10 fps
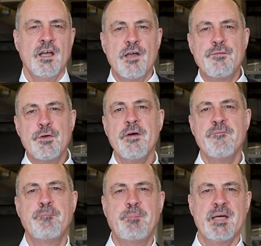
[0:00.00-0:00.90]
If you
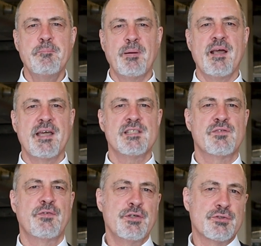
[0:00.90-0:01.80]
have big plans
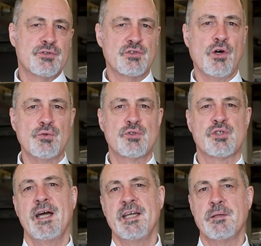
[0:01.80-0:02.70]
for your sole
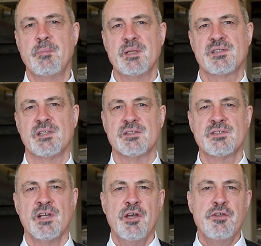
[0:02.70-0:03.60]
trader business,